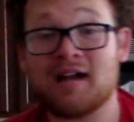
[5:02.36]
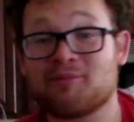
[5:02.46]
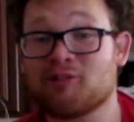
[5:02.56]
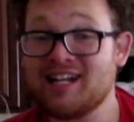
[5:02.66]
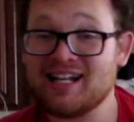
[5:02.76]

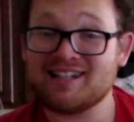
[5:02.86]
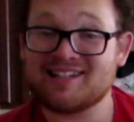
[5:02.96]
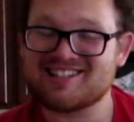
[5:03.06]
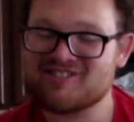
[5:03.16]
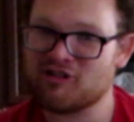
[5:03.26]
reading
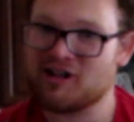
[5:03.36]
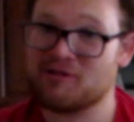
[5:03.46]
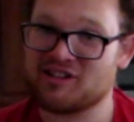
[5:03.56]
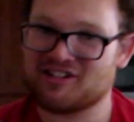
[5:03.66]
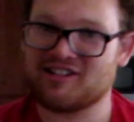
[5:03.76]
this story
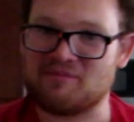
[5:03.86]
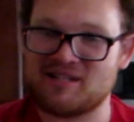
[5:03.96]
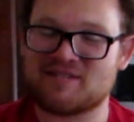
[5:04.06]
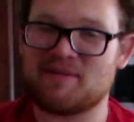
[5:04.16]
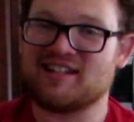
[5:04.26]
with all the
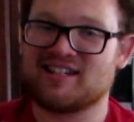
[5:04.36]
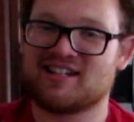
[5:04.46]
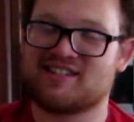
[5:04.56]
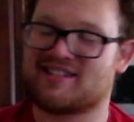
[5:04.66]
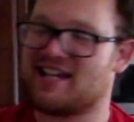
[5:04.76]

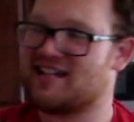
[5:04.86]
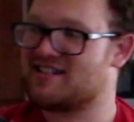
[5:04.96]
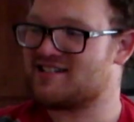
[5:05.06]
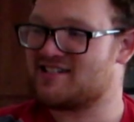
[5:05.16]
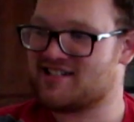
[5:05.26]
misspellings and
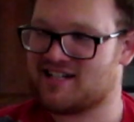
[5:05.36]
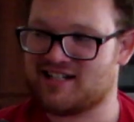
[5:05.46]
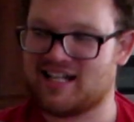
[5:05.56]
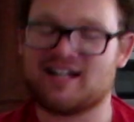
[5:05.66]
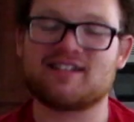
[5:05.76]
shit,
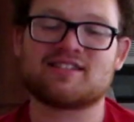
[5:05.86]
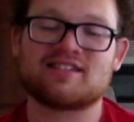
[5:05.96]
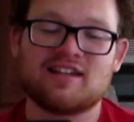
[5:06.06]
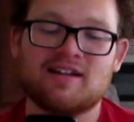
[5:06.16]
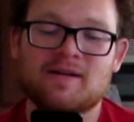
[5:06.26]
and it's
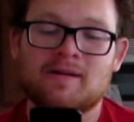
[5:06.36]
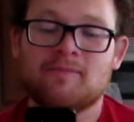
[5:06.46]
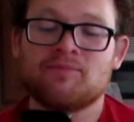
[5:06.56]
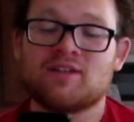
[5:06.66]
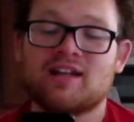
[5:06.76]

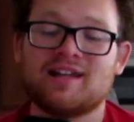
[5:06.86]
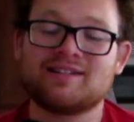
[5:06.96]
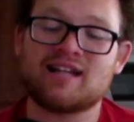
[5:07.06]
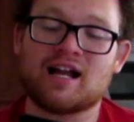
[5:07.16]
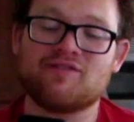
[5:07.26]

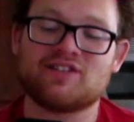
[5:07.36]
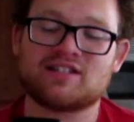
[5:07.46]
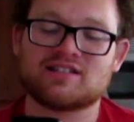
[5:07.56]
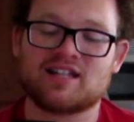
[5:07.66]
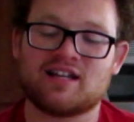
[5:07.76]
not even
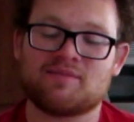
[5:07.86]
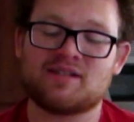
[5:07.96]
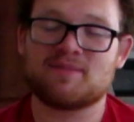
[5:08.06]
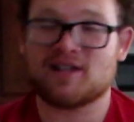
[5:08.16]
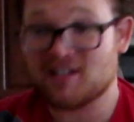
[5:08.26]
just like
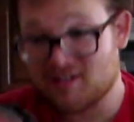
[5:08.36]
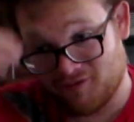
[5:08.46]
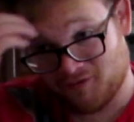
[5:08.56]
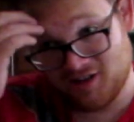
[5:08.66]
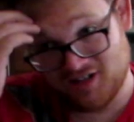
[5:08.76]
misspellings
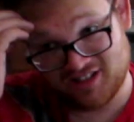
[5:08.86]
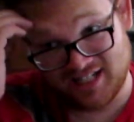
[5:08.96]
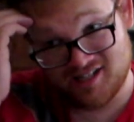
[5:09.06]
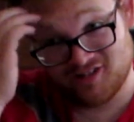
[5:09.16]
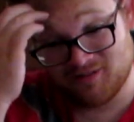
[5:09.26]
of words. Like
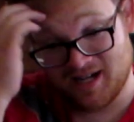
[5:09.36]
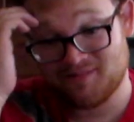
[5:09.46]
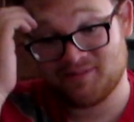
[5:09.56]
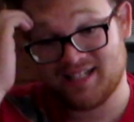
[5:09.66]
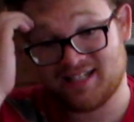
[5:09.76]
she'll
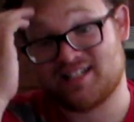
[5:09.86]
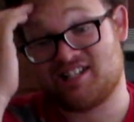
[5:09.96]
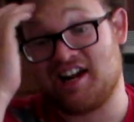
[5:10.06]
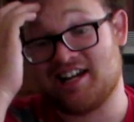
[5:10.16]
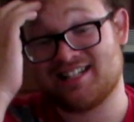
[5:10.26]
randomly
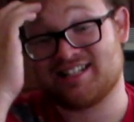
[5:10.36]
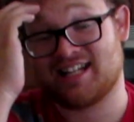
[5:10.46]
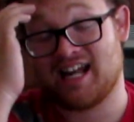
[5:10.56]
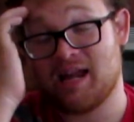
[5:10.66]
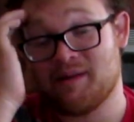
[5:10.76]
change the
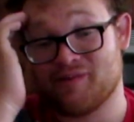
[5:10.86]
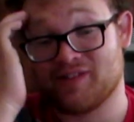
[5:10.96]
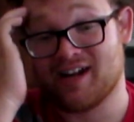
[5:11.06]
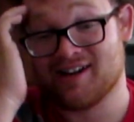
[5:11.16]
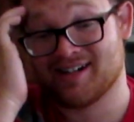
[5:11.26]
name of
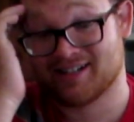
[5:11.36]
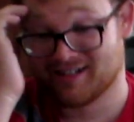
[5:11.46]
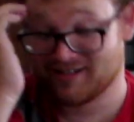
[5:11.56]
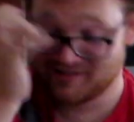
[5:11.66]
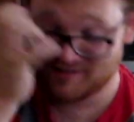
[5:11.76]

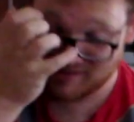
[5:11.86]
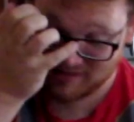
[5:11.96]
characters.